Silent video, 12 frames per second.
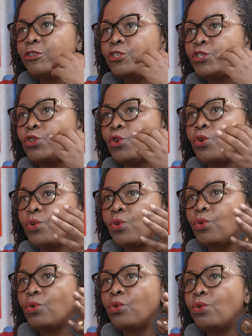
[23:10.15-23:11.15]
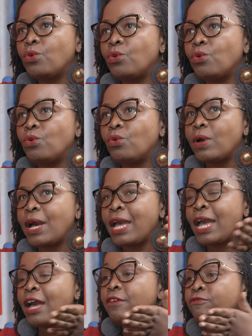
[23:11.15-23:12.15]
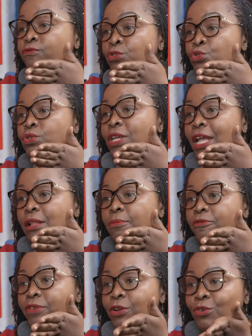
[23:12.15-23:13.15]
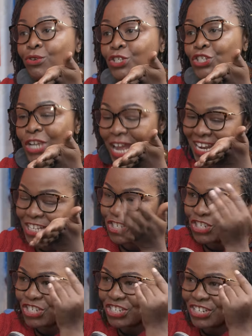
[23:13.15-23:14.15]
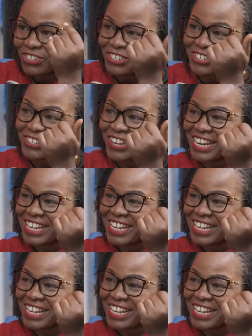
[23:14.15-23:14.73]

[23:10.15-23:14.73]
So I have, through the help of a coach, G. Shout out to